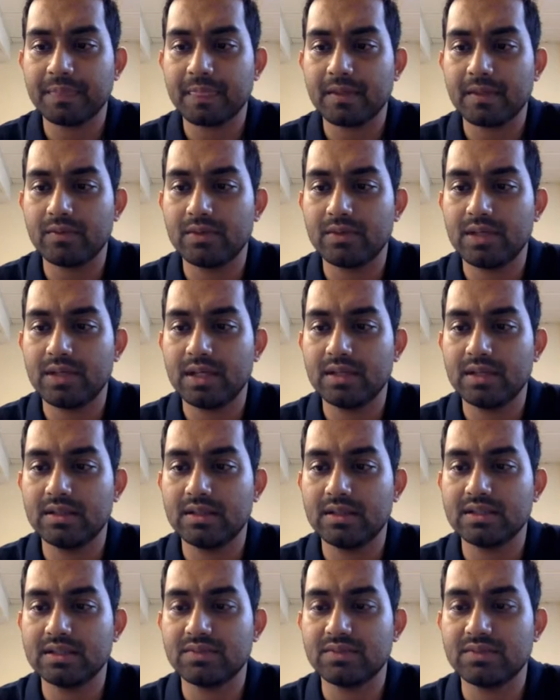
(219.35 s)
we take
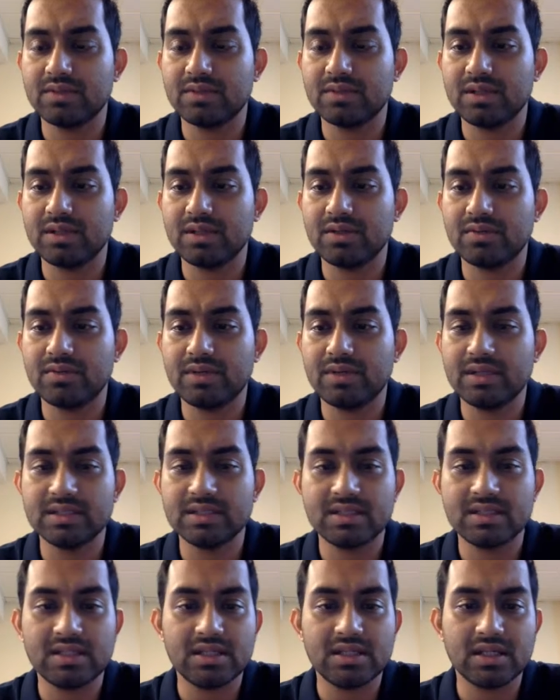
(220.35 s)
this and we increase
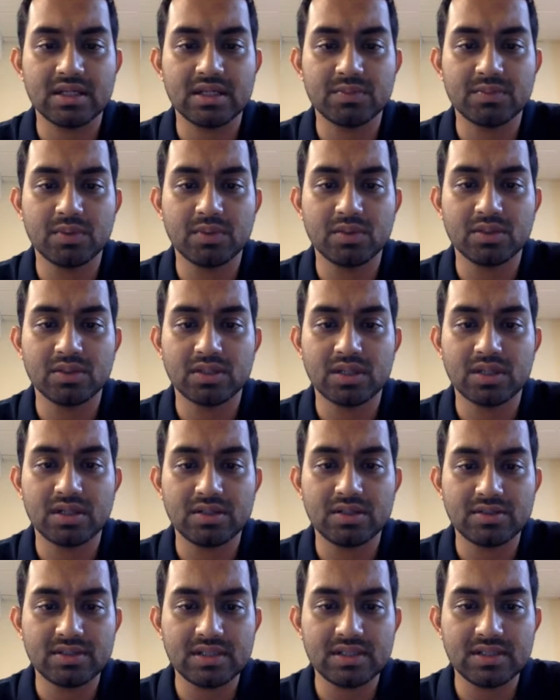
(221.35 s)
the exposure.
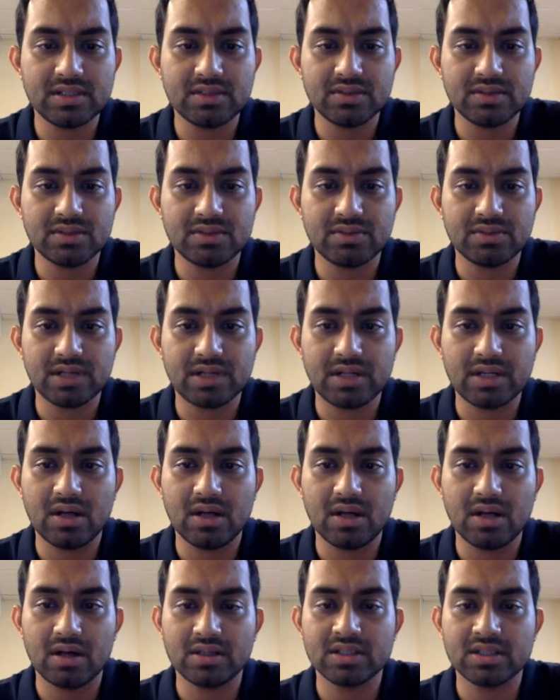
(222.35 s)
You see those red
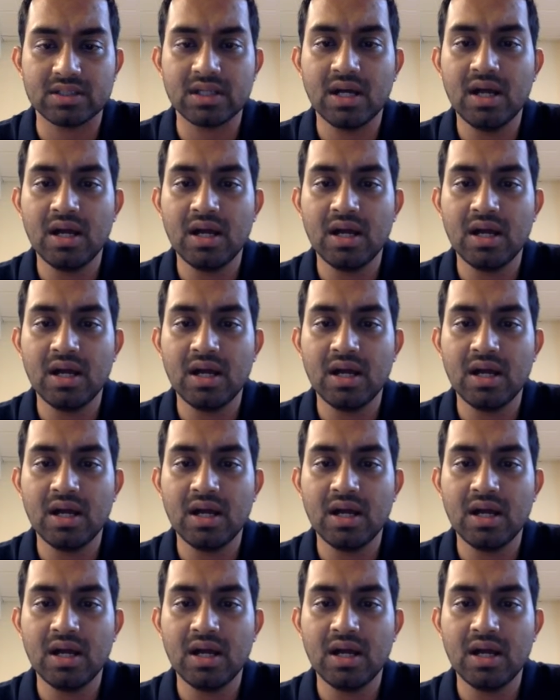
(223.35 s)
dots?